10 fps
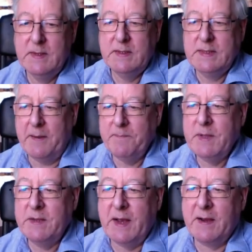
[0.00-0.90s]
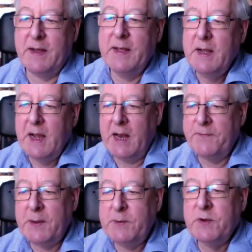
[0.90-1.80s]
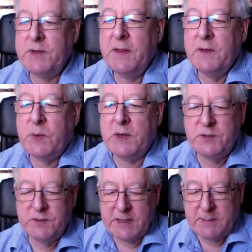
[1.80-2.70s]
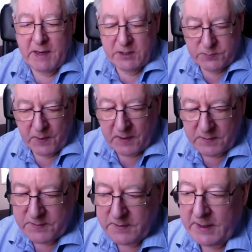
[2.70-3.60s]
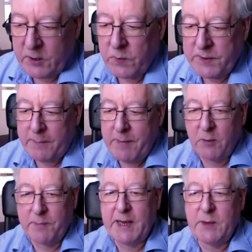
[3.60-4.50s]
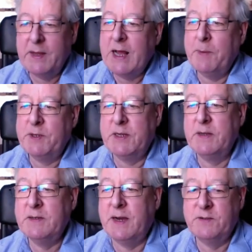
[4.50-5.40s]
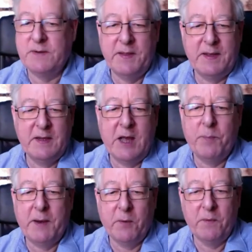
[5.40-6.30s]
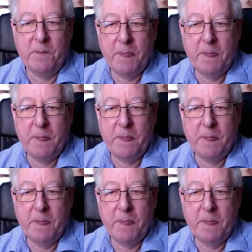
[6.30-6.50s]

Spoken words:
Yeah, exactly. And if anyone's got any other questions they didn't manage to ask, they can always email me anyway, and happy to answer anything and help anyone.